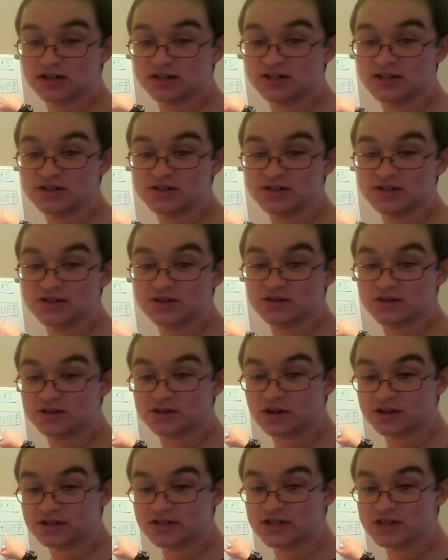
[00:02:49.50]
to
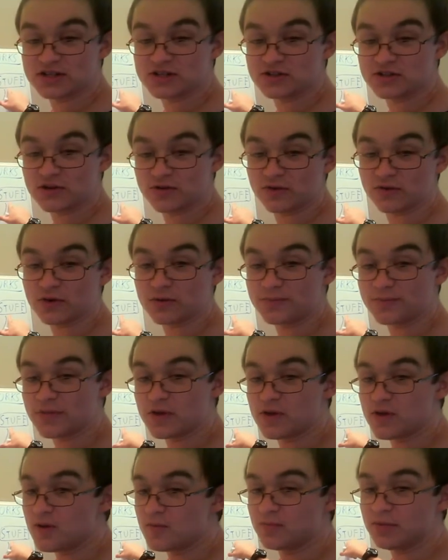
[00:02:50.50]
this server.
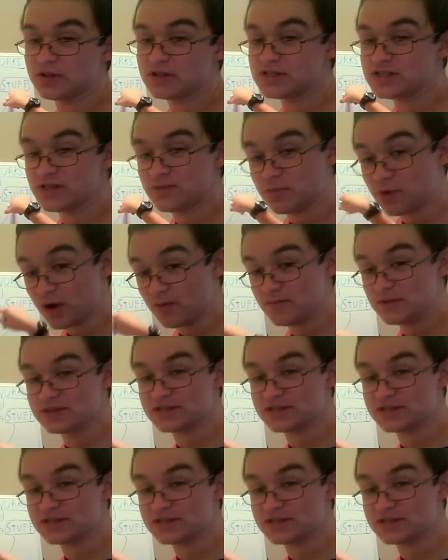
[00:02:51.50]
But see, the problem is